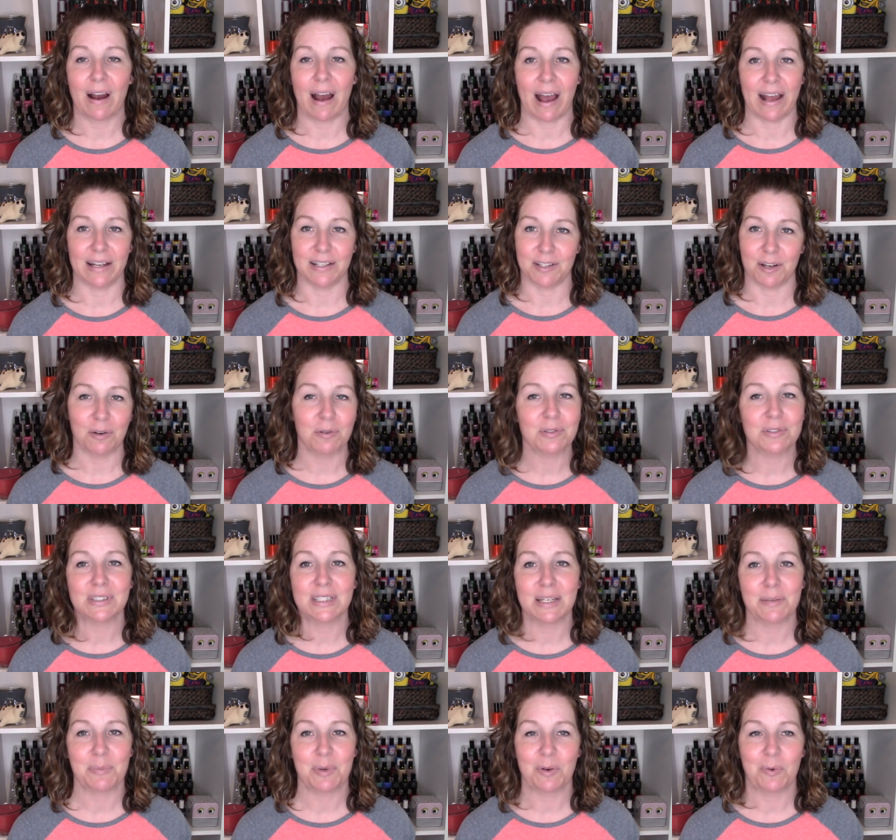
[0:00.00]
I don't
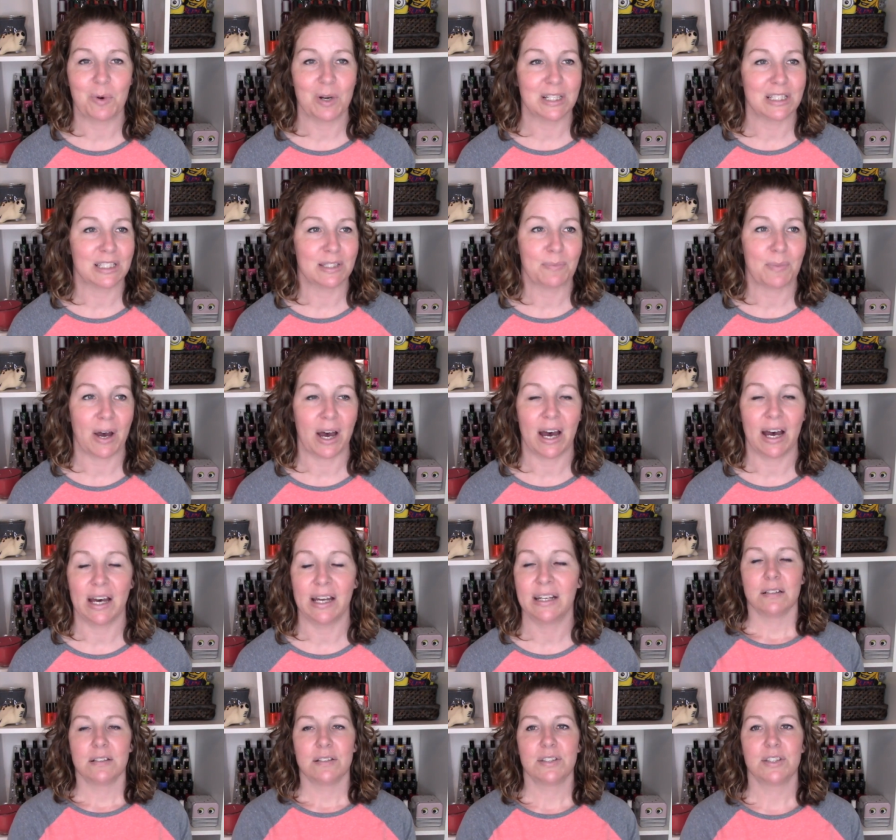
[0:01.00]
sleep in one
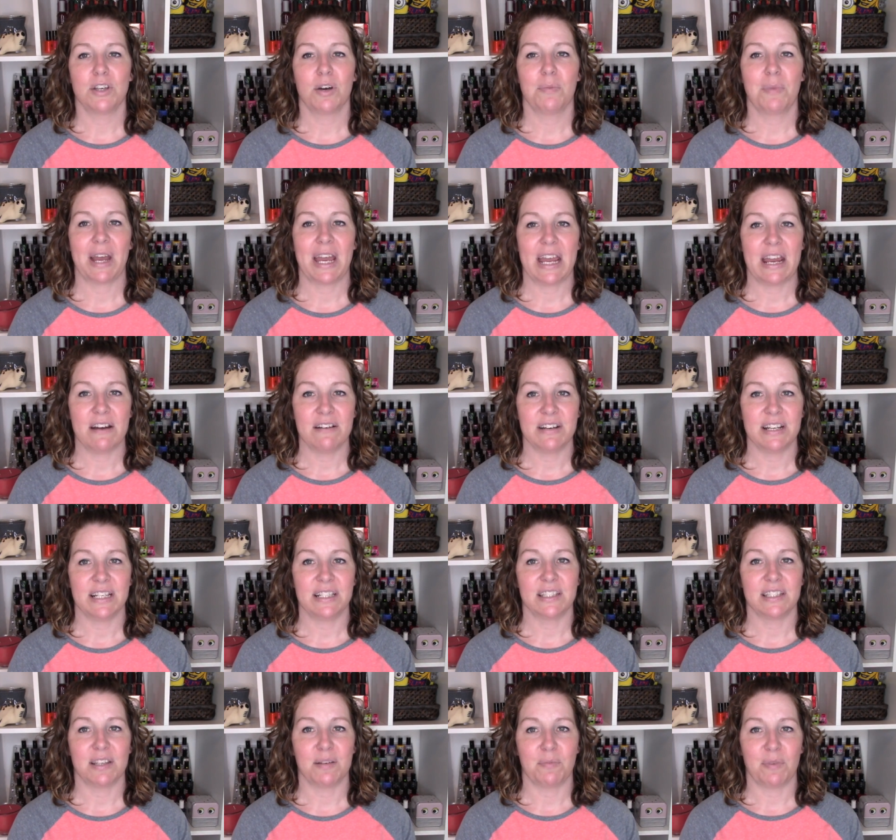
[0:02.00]
spot. So my hair
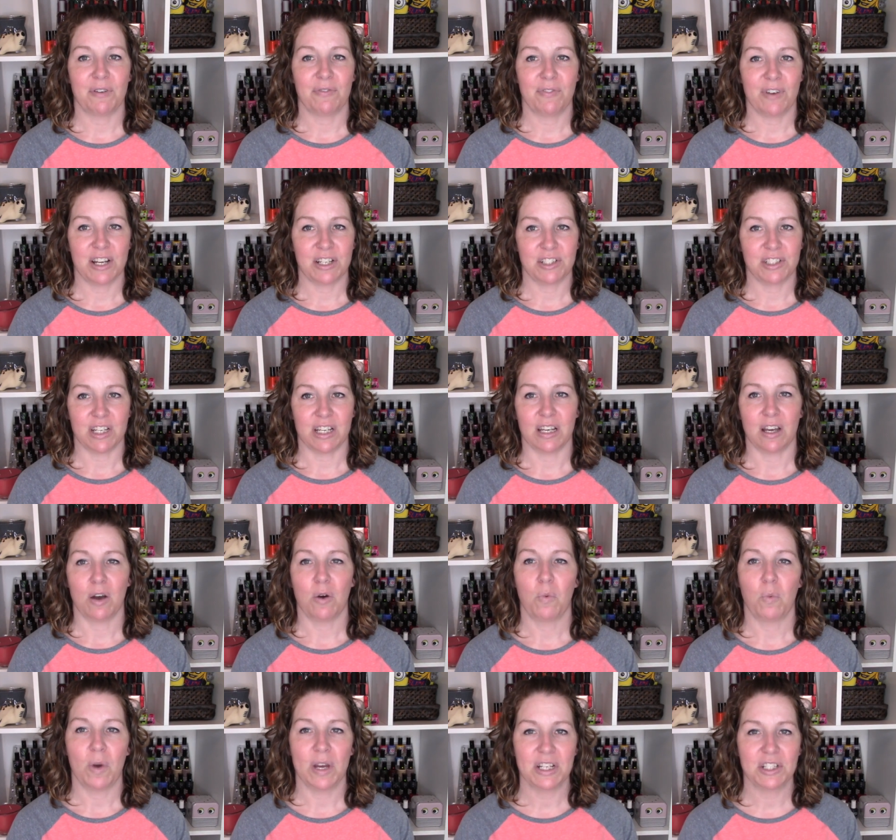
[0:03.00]
needs some refreshing,
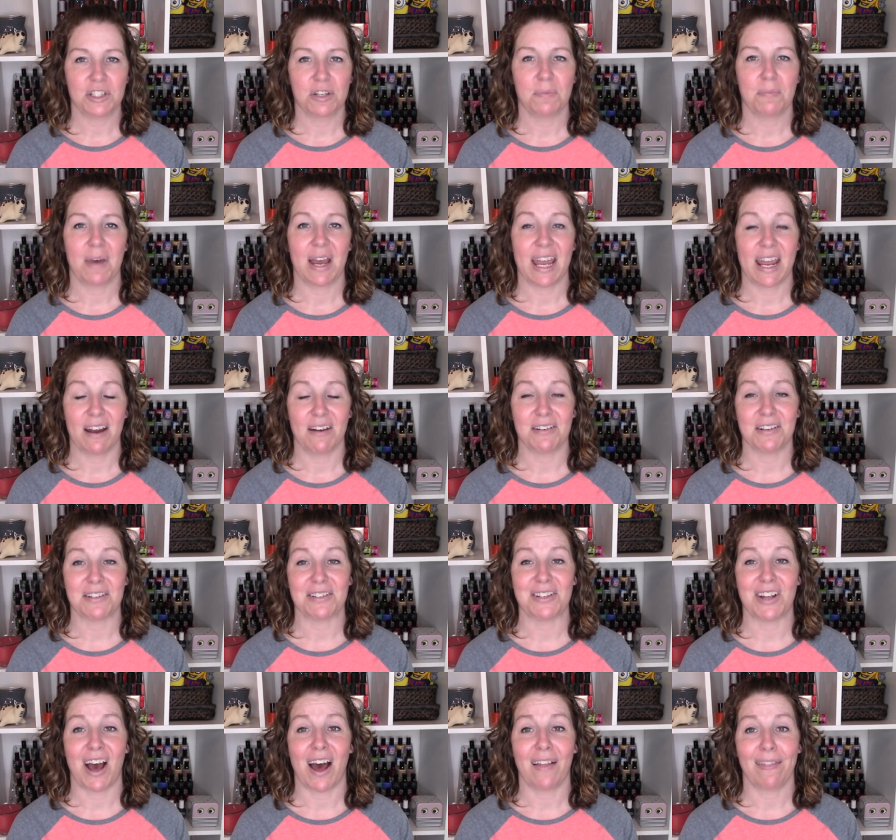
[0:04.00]
which my hair
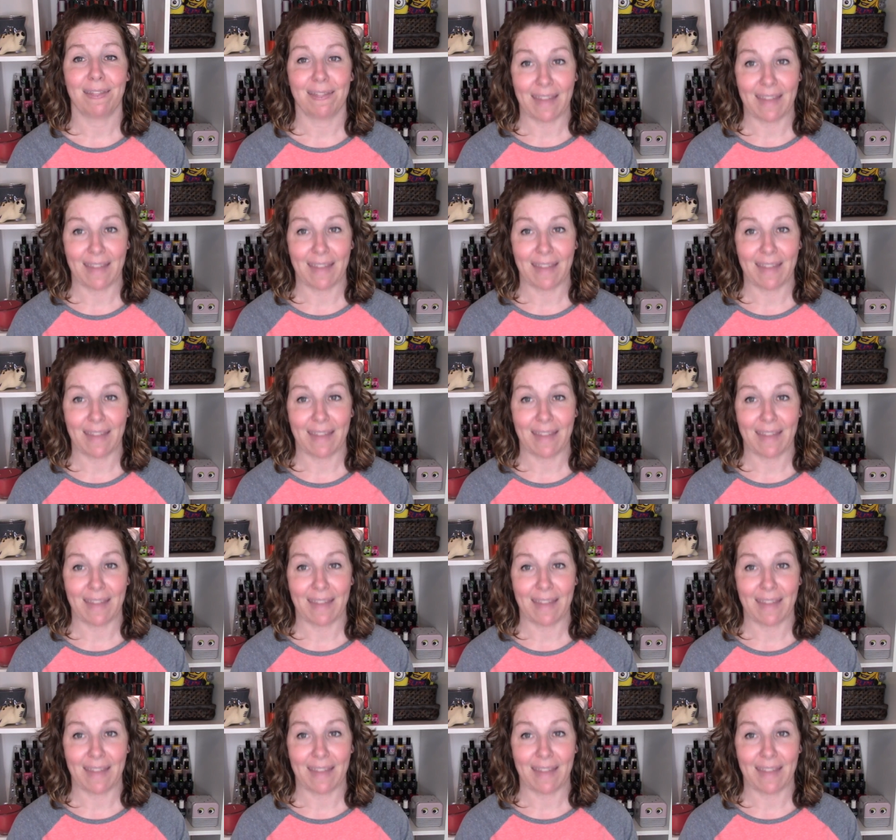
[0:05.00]
does not